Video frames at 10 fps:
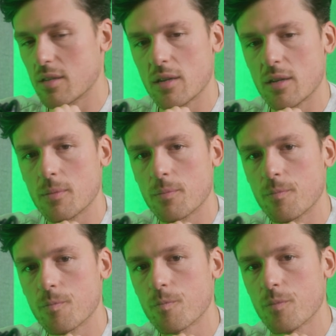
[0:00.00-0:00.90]

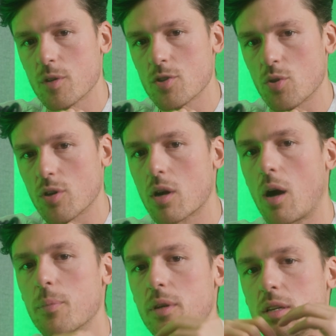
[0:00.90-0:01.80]
so the
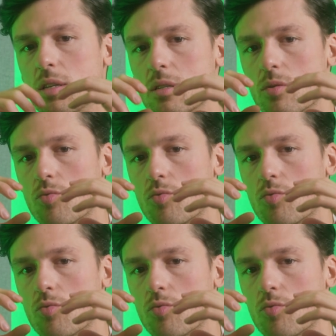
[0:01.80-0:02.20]
companies